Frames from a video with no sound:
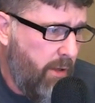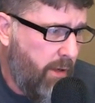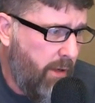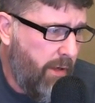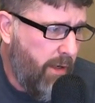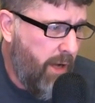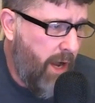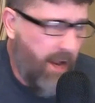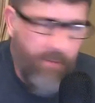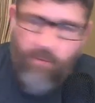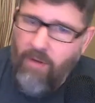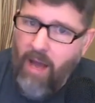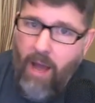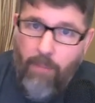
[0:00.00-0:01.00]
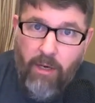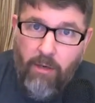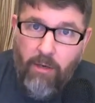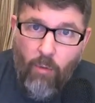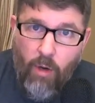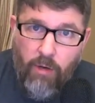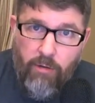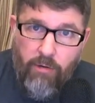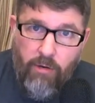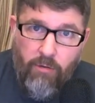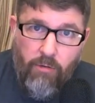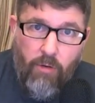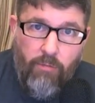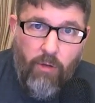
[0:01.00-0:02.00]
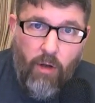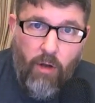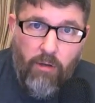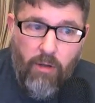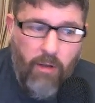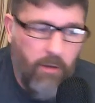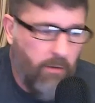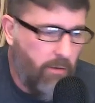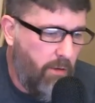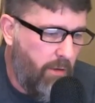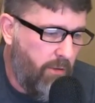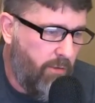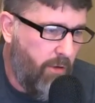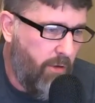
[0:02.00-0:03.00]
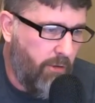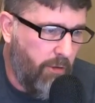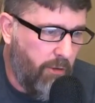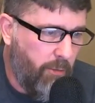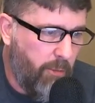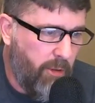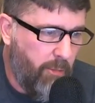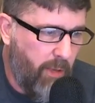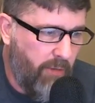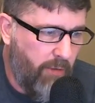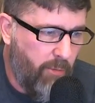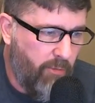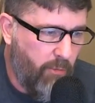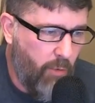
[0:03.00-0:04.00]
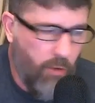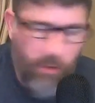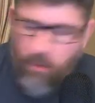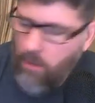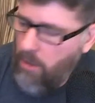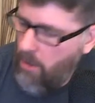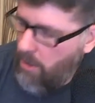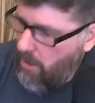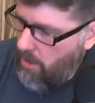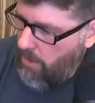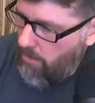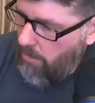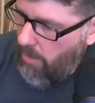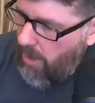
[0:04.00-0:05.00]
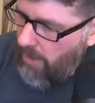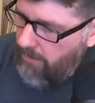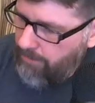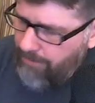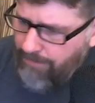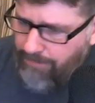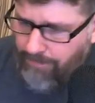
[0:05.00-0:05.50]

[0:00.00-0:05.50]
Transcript: I've not been into water changes. I've talked a little bit about that before. But